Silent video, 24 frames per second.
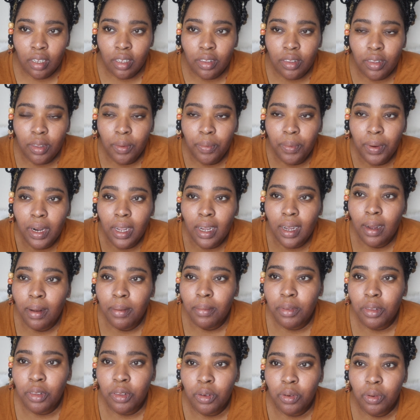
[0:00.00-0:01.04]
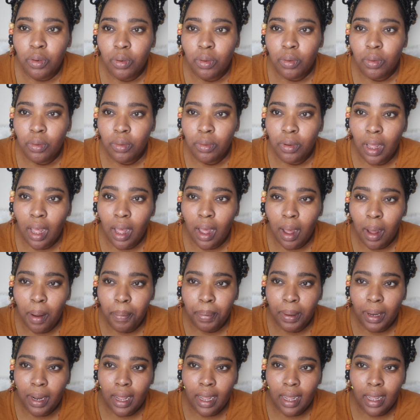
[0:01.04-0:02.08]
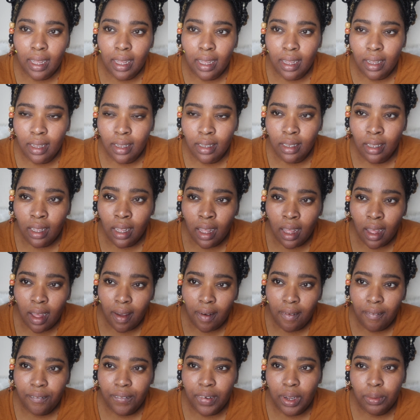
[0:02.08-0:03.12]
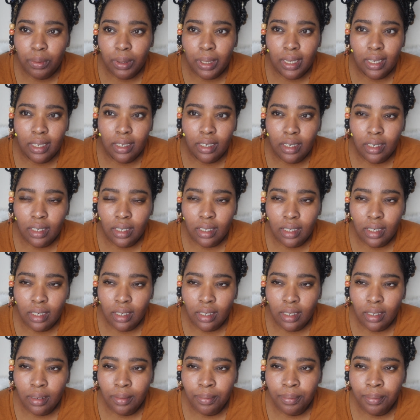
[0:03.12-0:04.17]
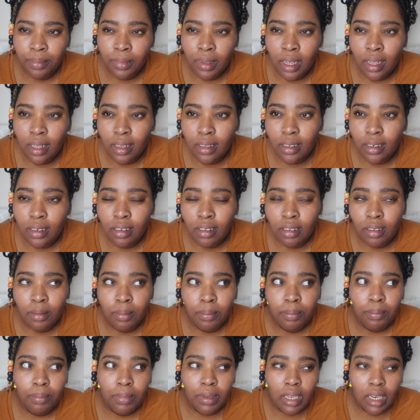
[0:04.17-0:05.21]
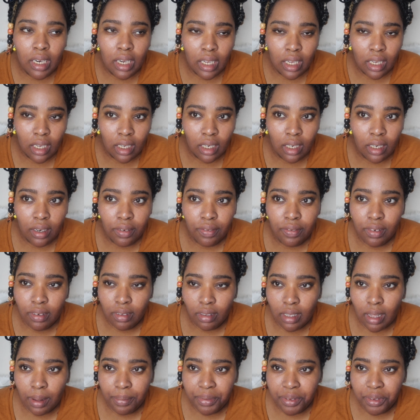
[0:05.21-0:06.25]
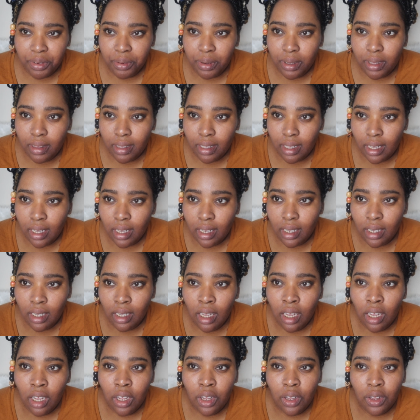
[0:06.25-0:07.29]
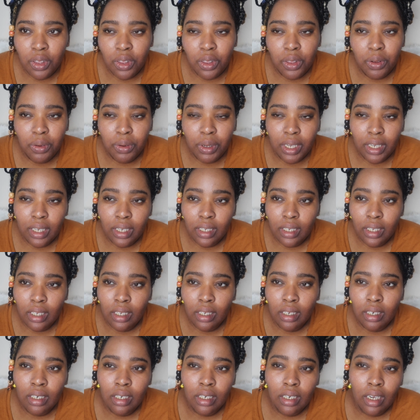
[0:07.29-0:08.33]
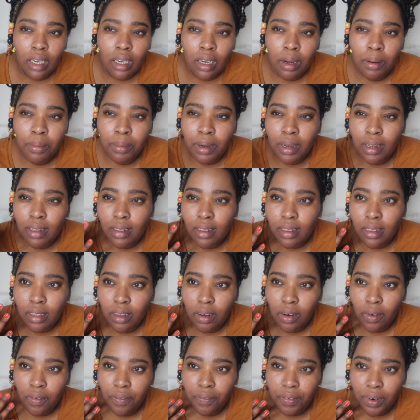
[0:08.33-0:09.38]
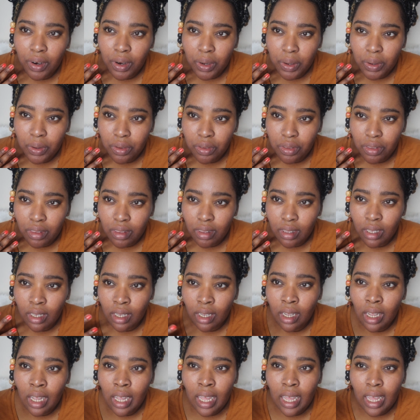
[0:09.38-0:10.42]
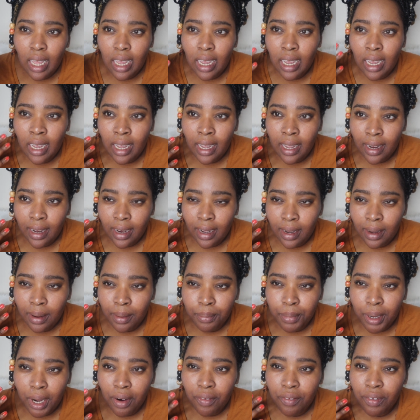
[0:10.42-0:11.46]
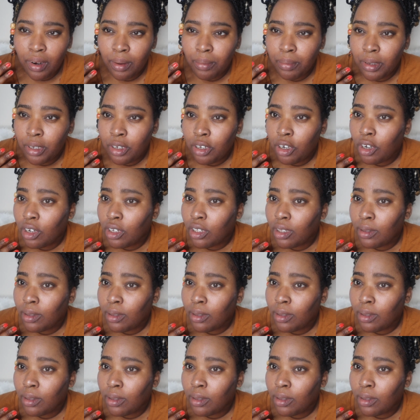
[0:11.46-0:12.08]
So when it comes to applying foundation, there's many different steps you could take. You could conceal first and cover up dark